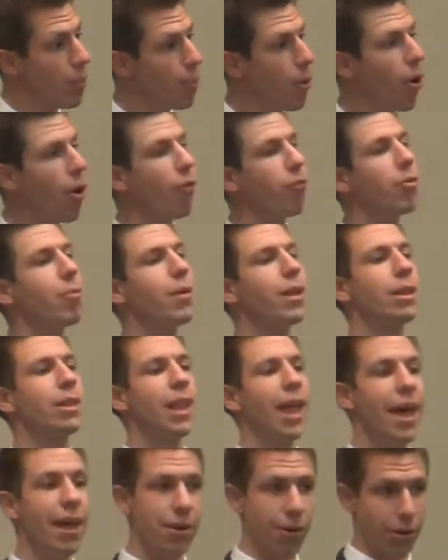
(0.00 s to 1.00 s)
Paul from a
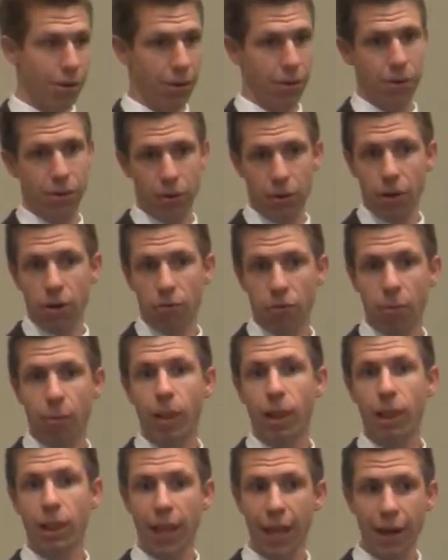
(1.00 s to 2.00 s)
letter, from
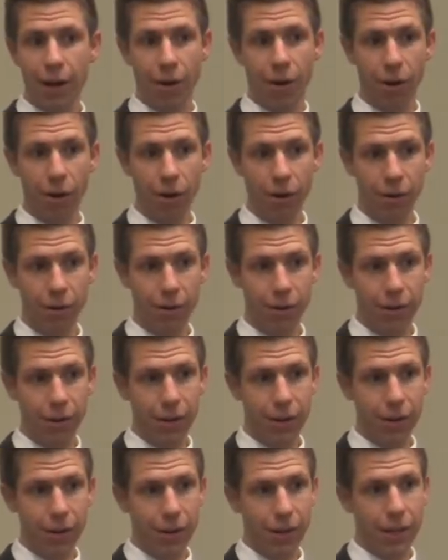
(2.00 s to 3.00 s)
a letter,
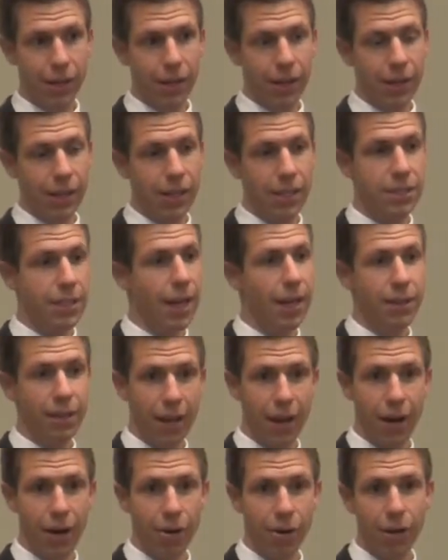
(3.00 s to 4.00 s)
he's not
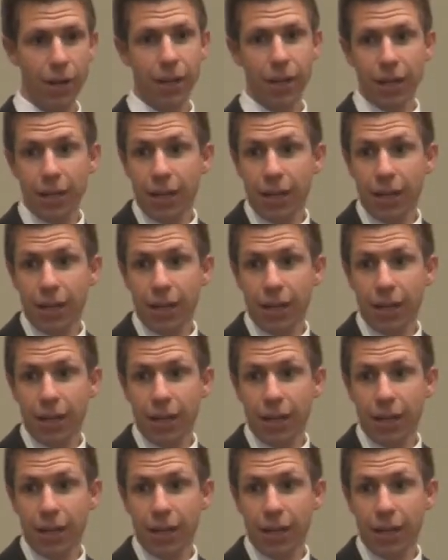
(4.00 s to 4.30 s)
there.